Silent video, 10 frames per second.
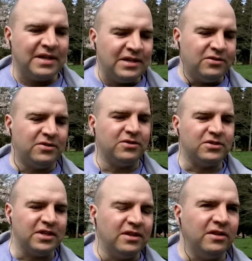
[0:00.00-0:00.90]
You could
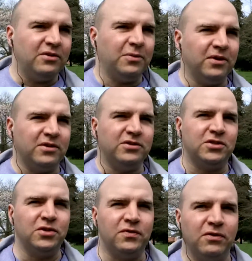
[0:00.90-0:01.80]
say that they'd want to
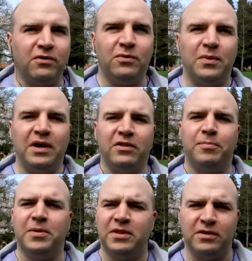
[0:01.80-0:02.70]
conserve their own wealth,
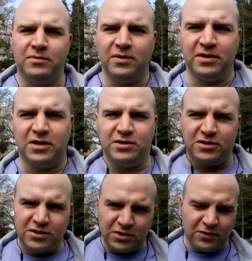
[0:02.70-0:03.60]
but they don't want to
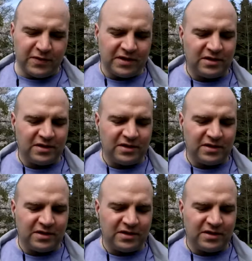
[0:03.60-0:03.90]
conserve it.